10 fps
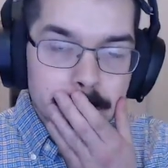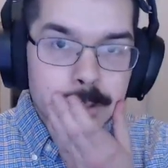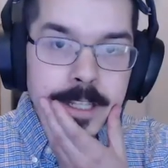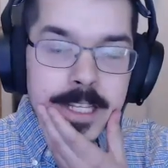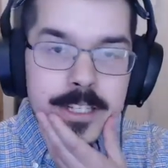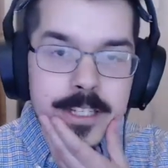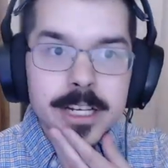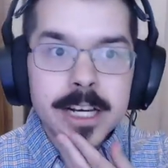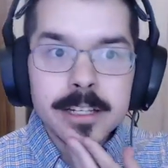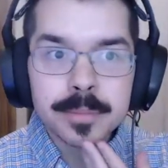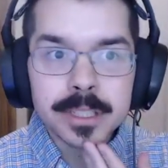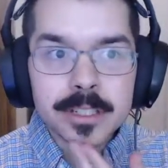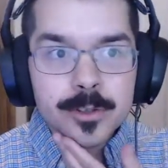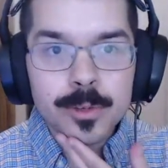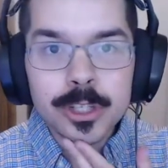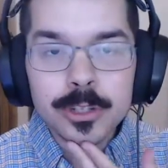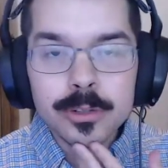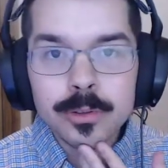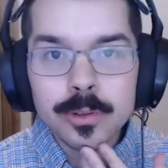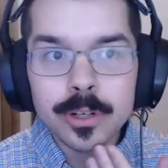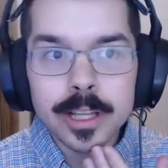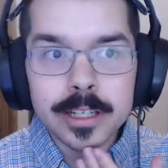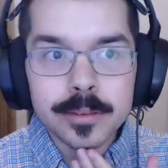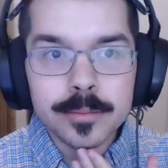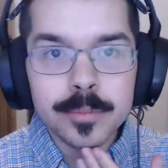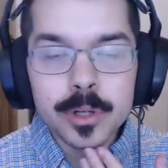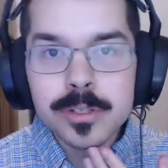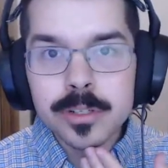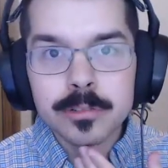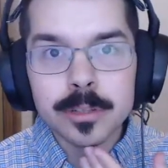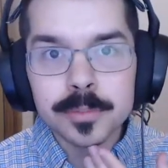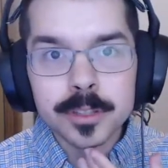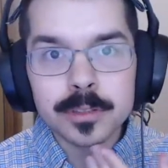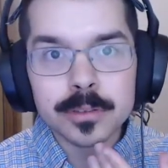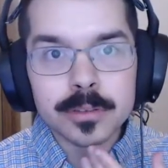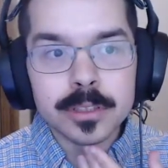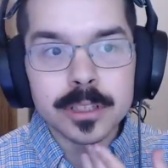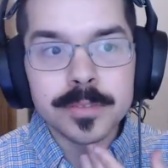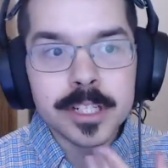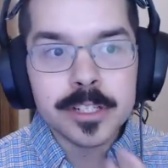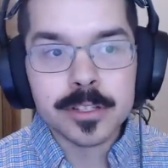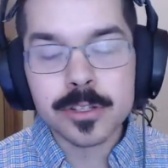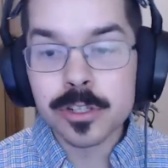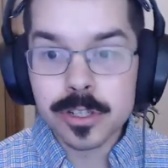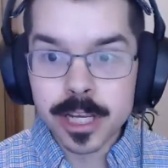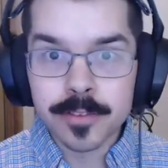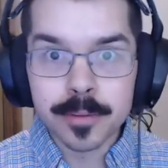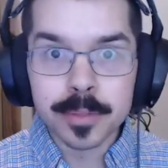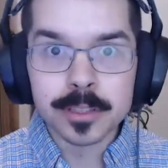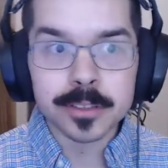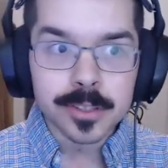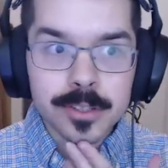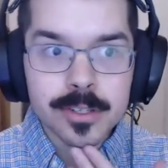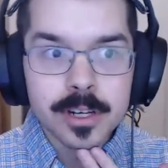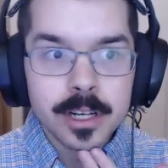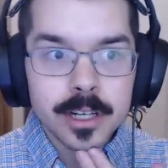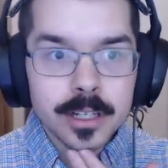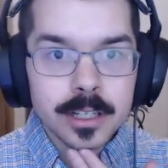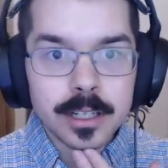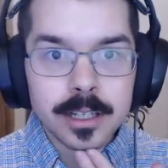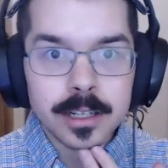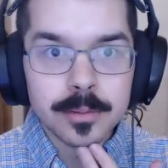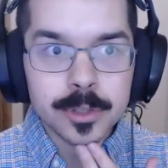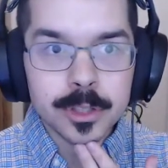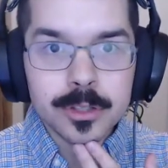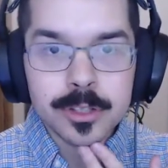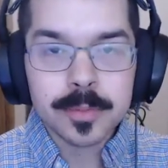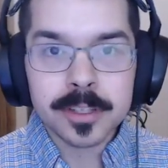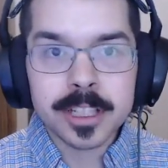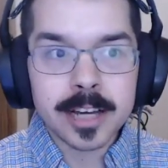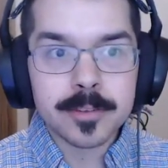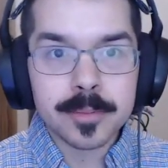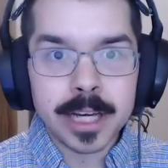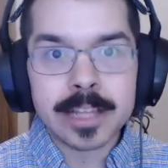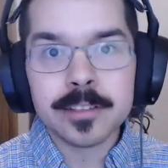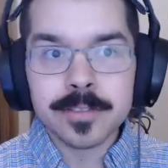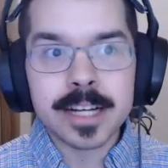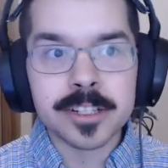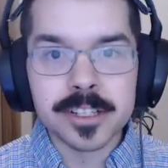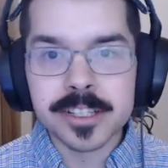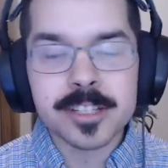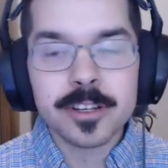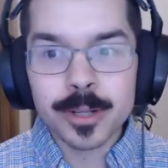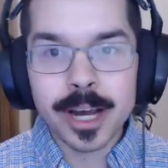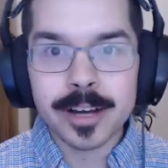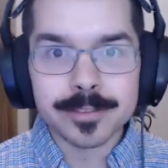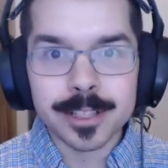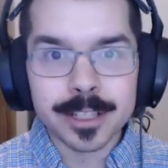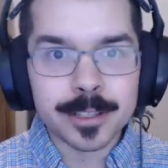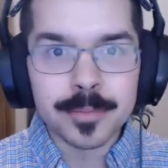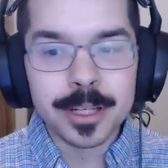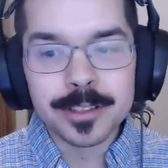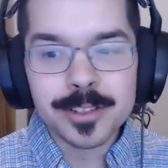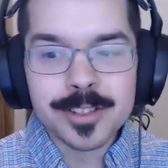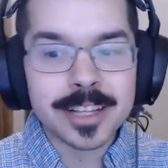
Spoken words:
So that's exciting, because when you, like most crypto conventions, you just have the builders. You typically have the evangelists. That's all you have, like the builders and